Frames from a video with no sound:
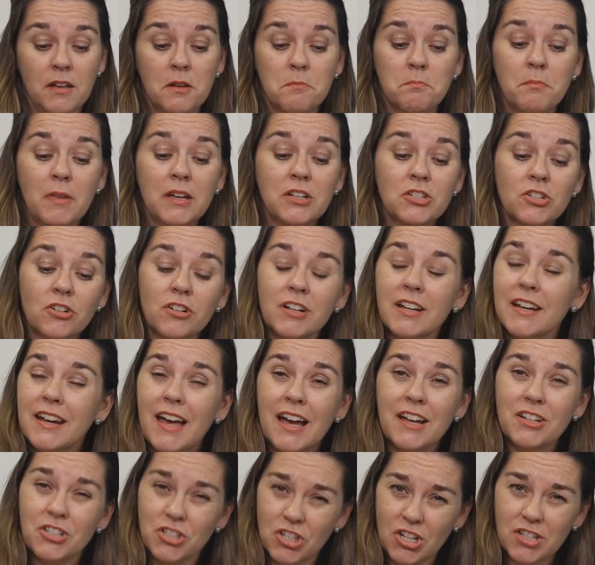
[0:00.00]
Make sure to
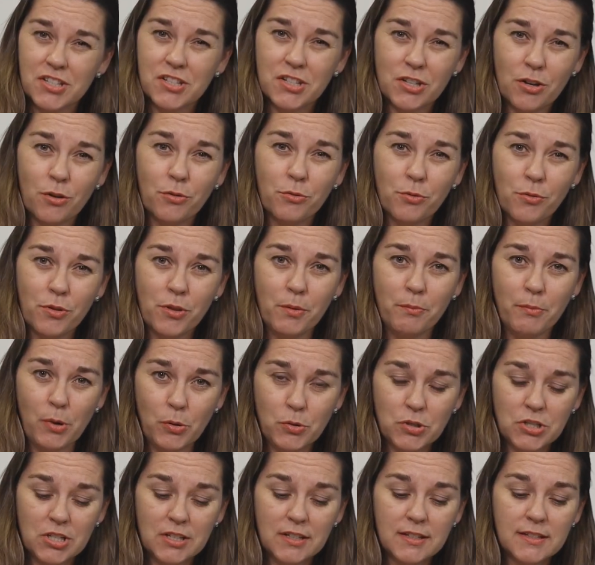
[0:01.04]
not just go through the
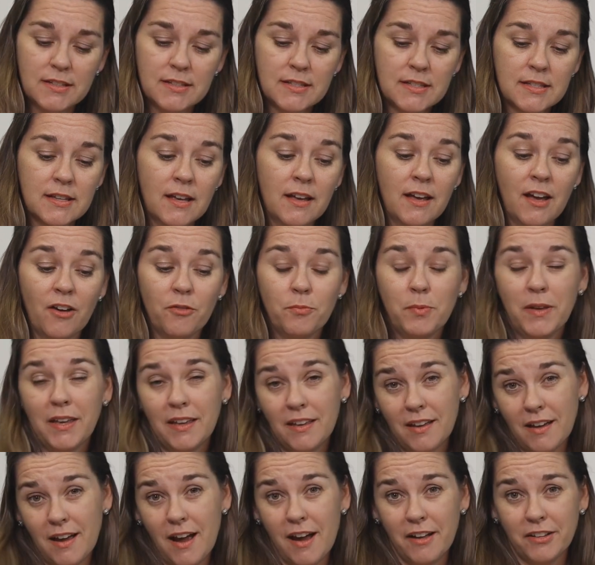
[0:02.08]
motions of being
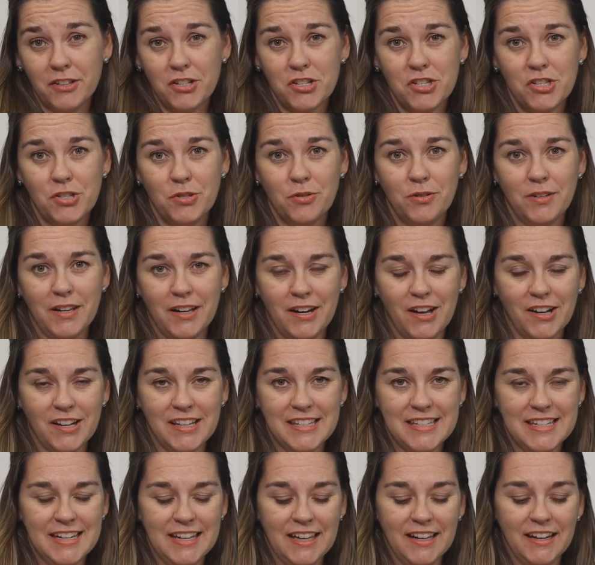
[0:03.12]
a college student at
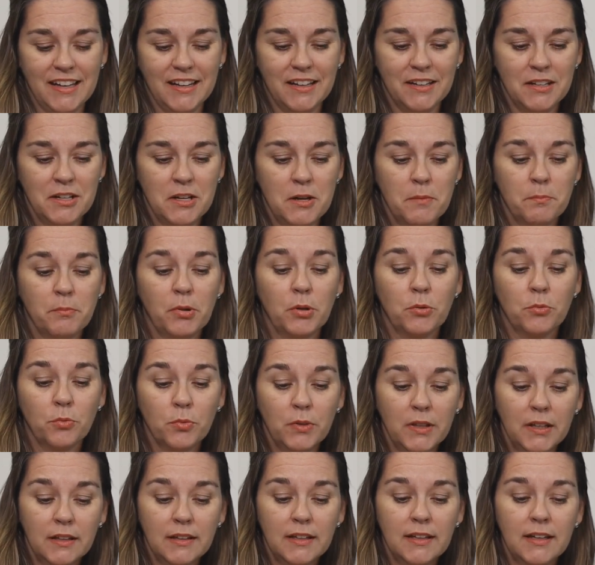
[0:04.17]
Augustana, but
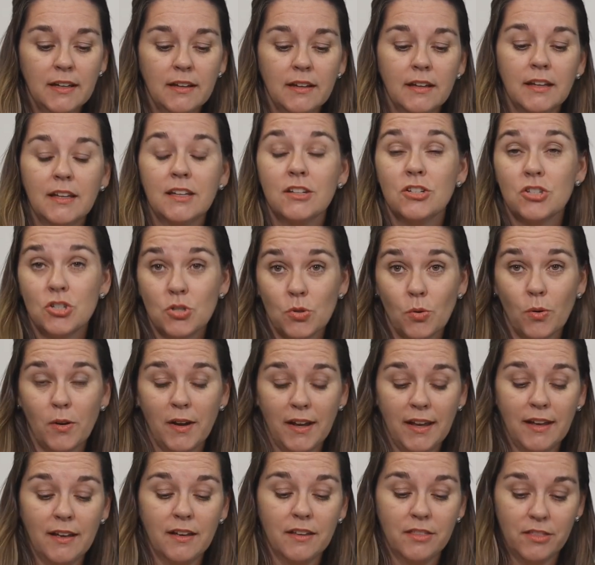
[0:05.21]
really
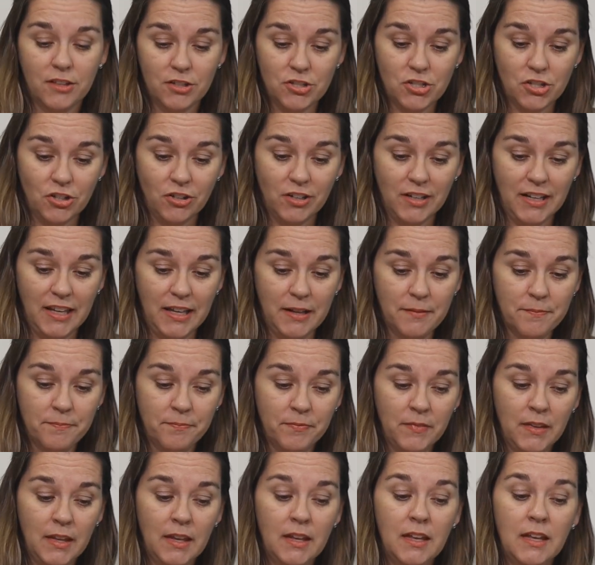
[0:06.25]
enjoy the journey.
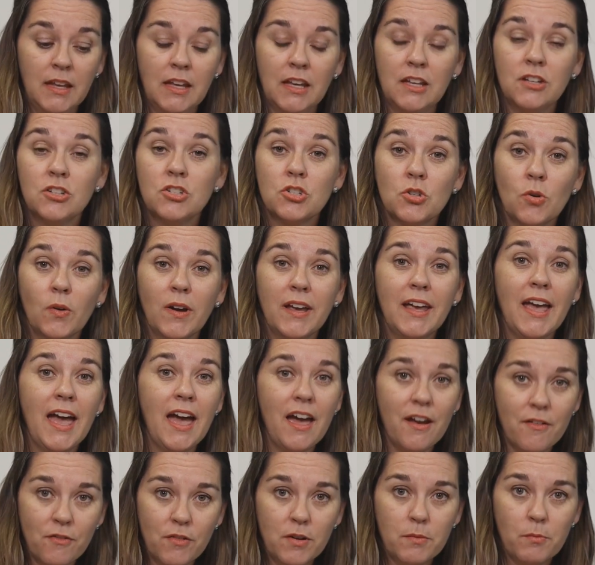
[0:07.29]
Enjoy
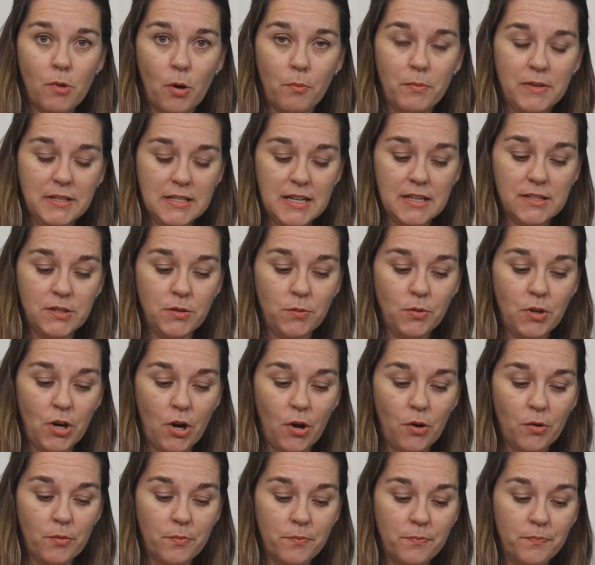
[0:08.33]
every moment as you
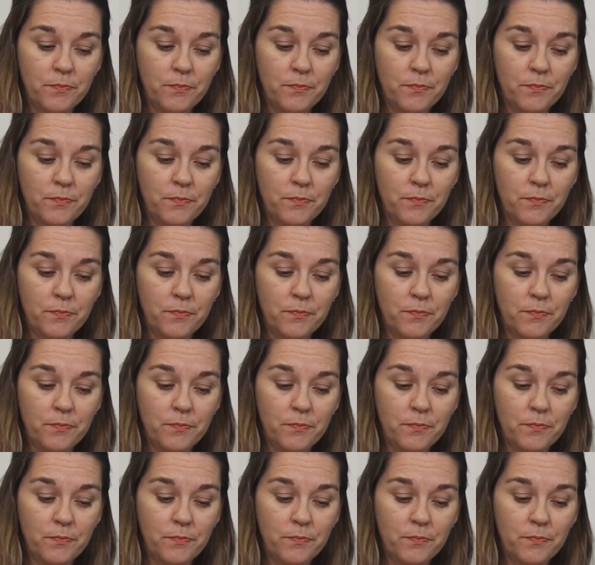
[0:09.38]
go.